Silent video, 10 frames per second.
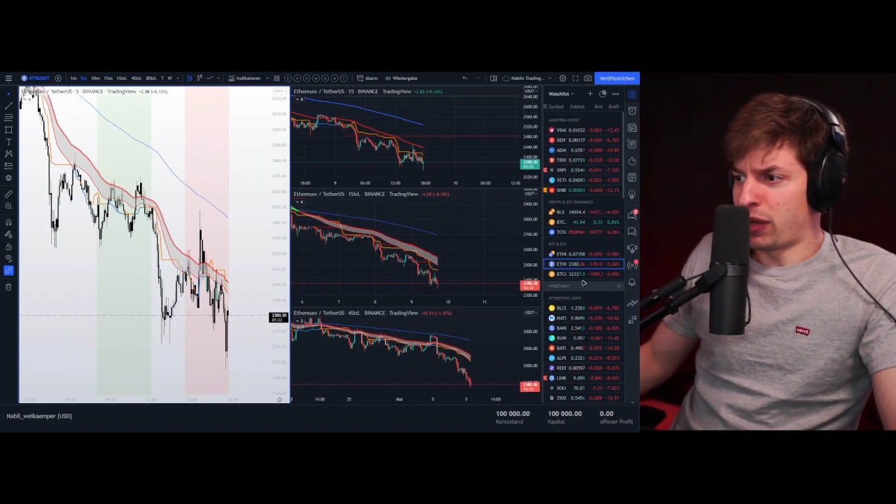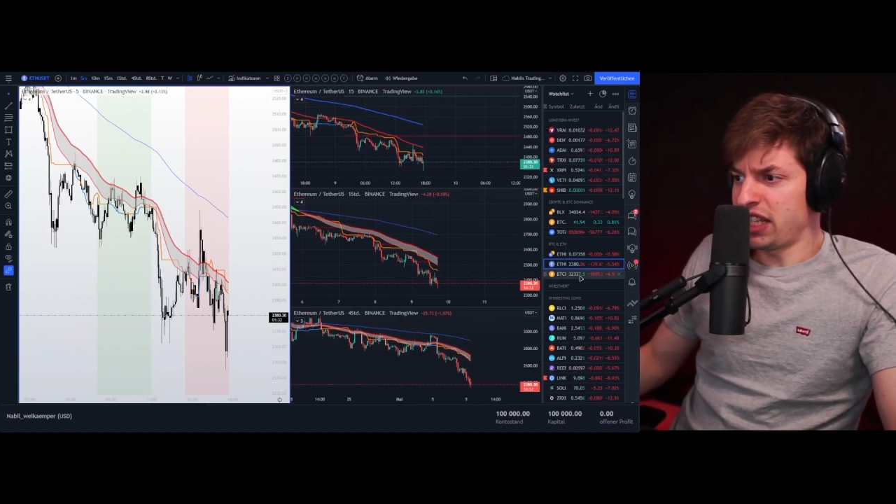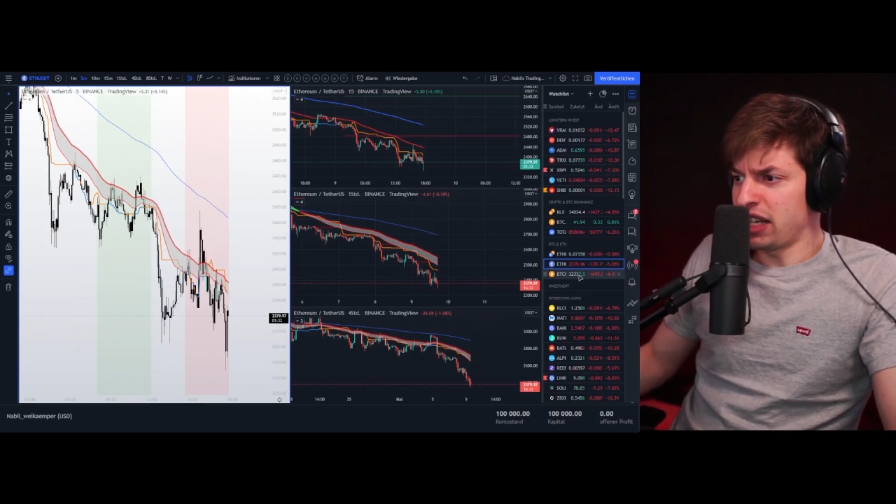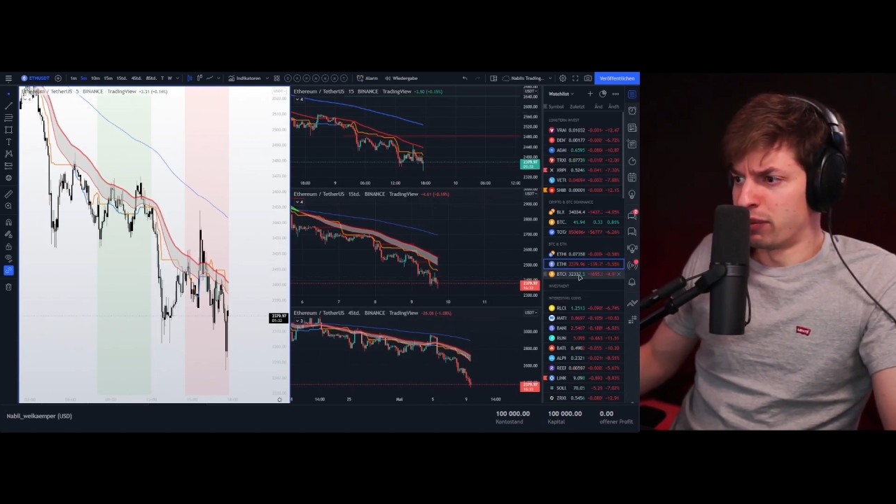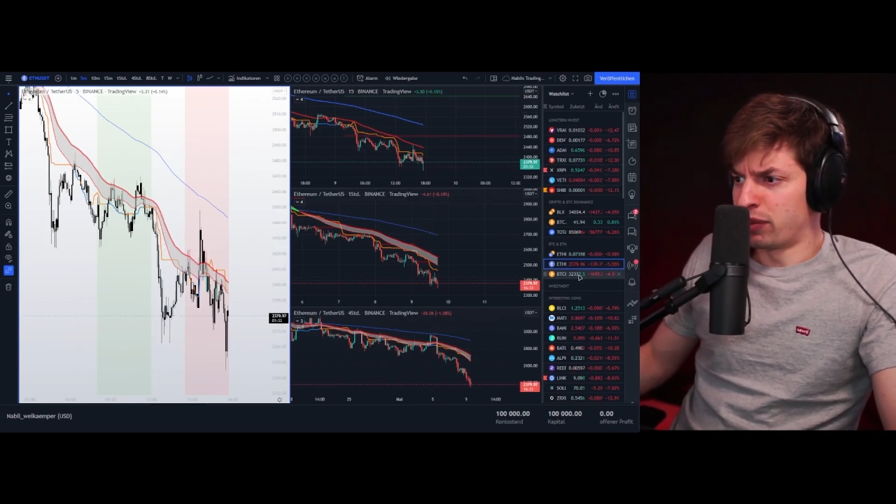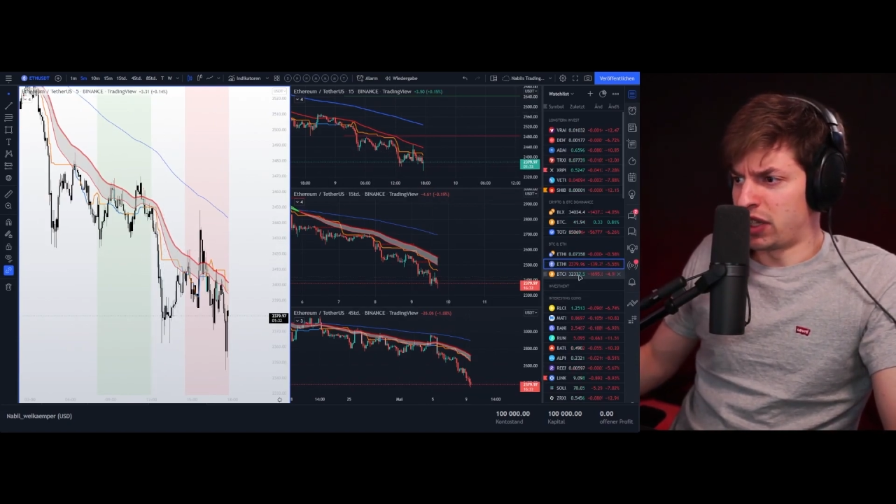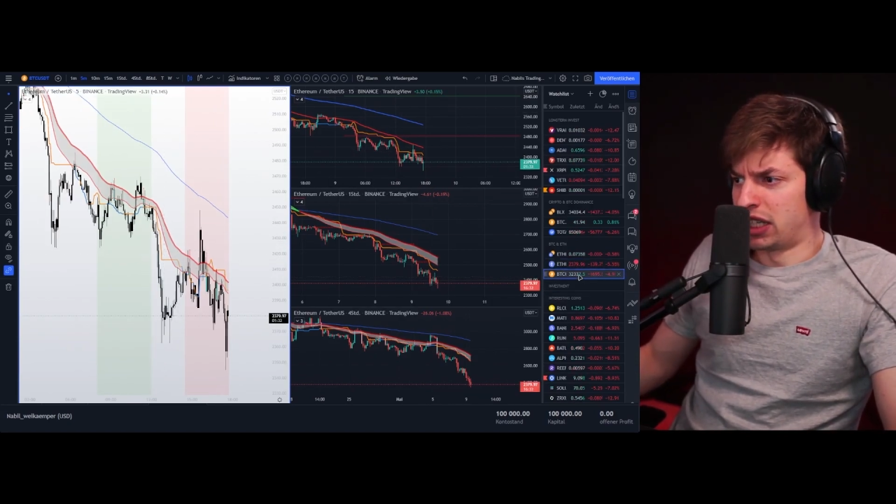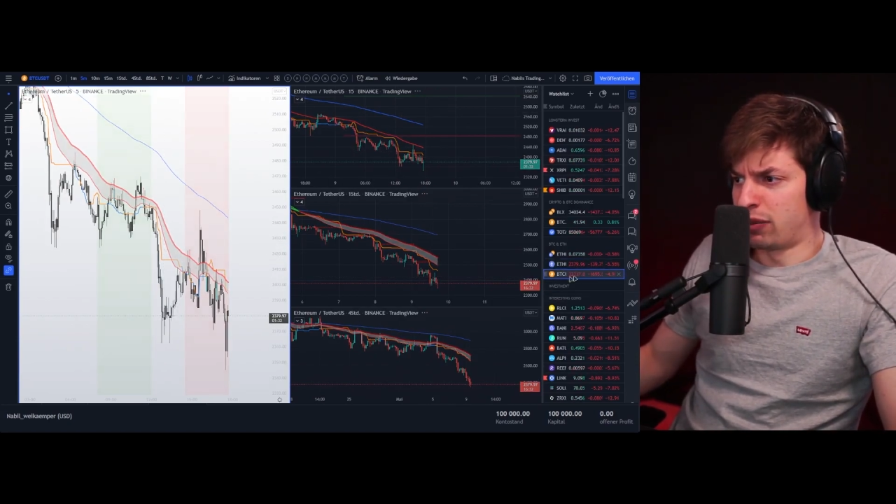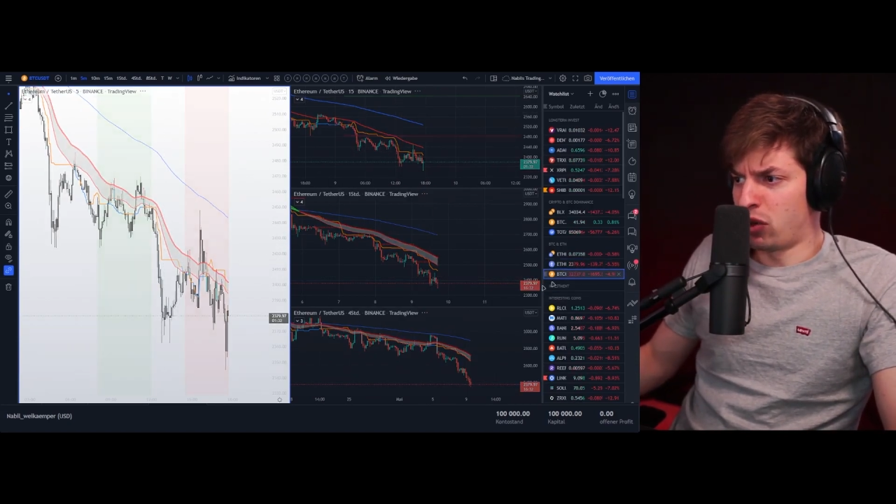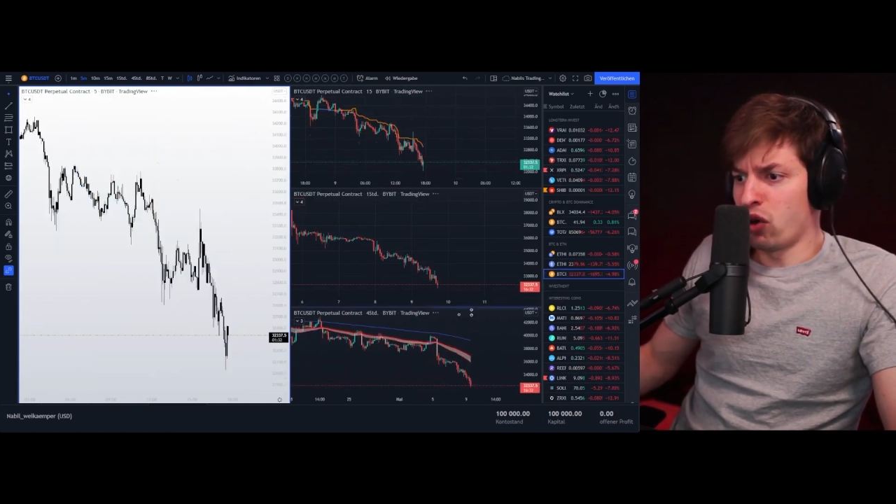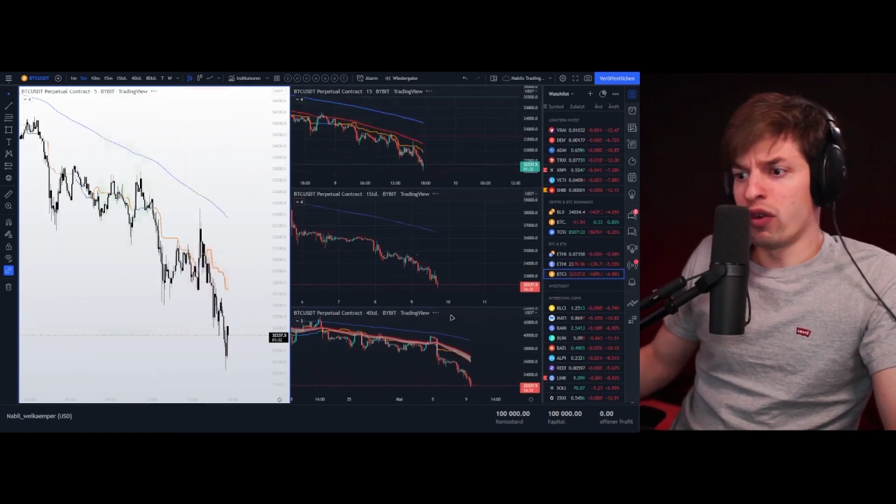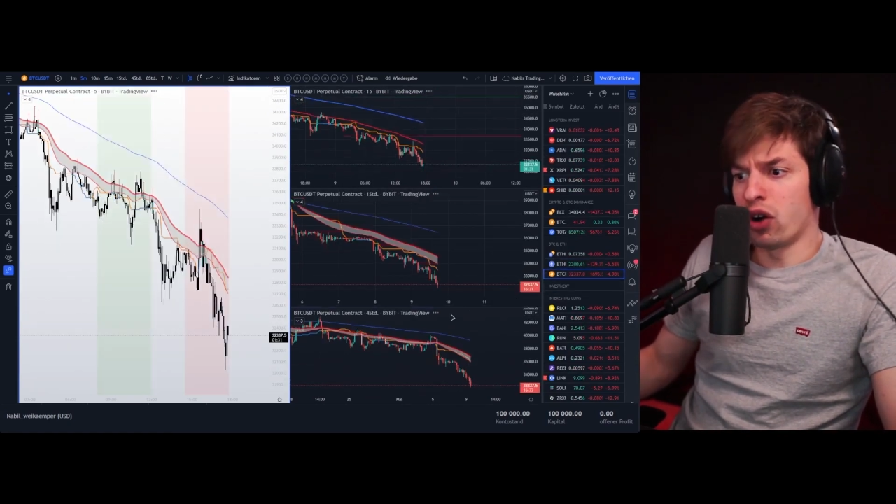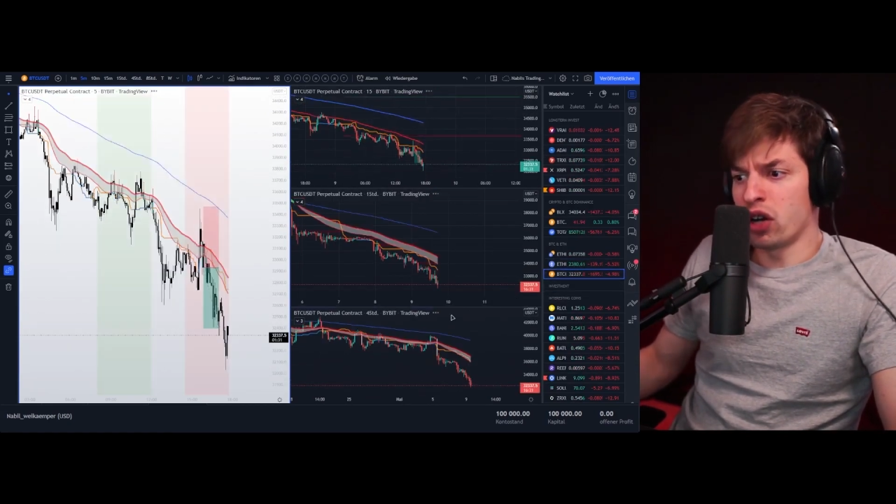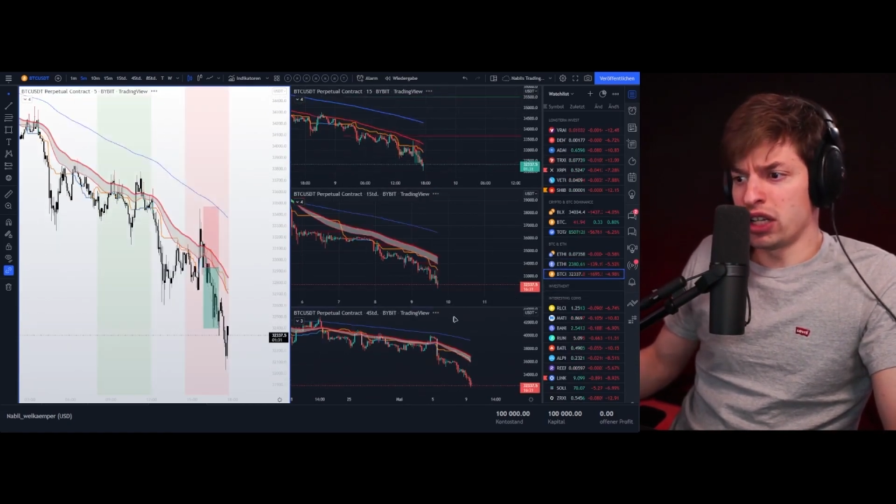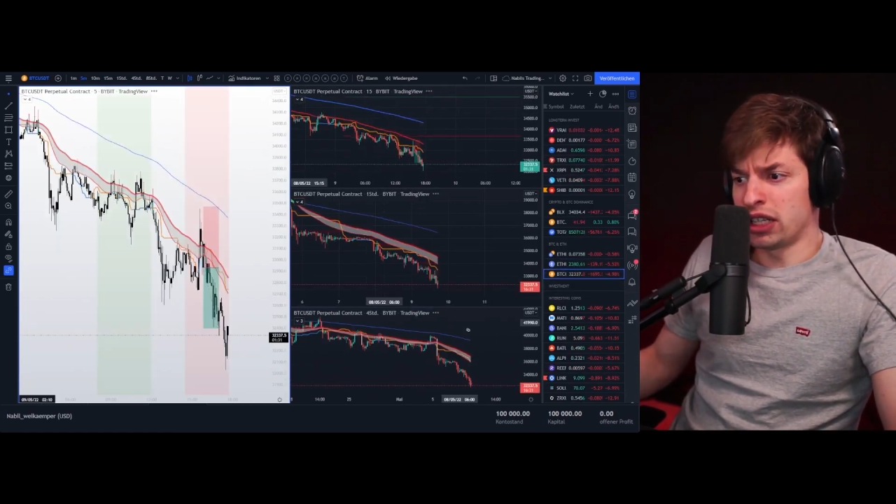But yeah,
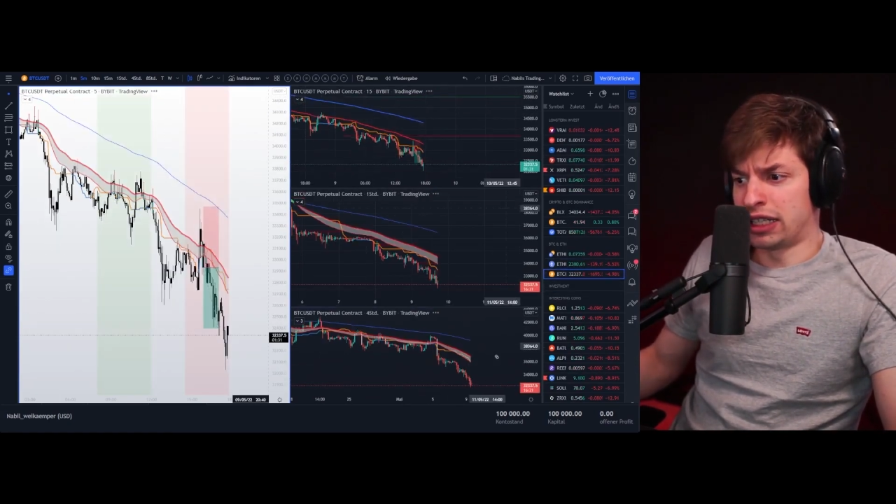overall,